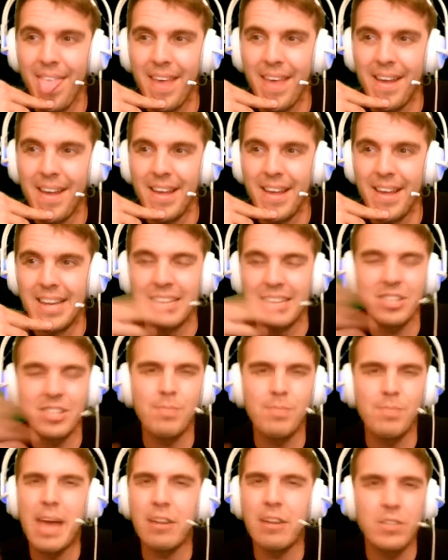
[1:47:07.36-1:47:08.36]
It just
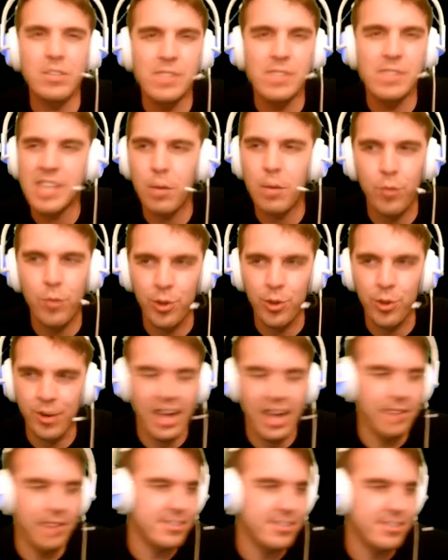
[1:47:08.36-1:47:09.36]
matters if it's helpful or
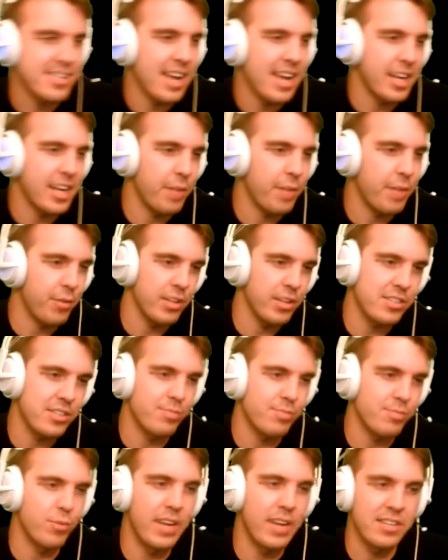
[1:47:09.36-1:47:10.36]
not. If it's not helpful, let's move on to